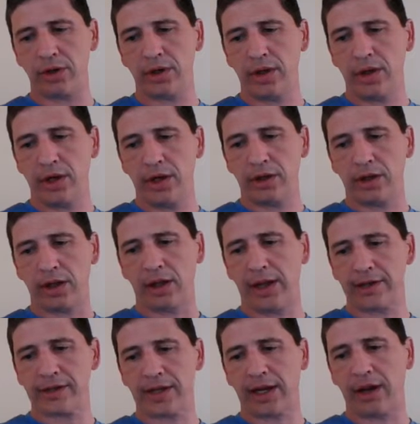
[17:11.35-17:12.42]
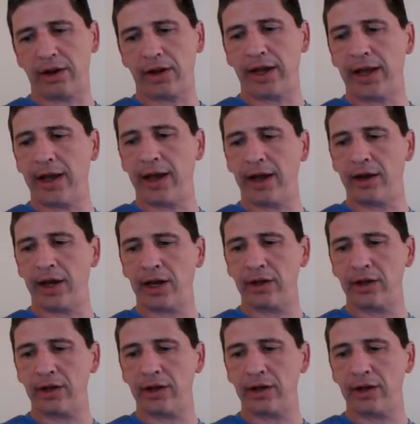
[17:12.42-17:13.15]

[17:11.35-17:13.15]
And the last account I had,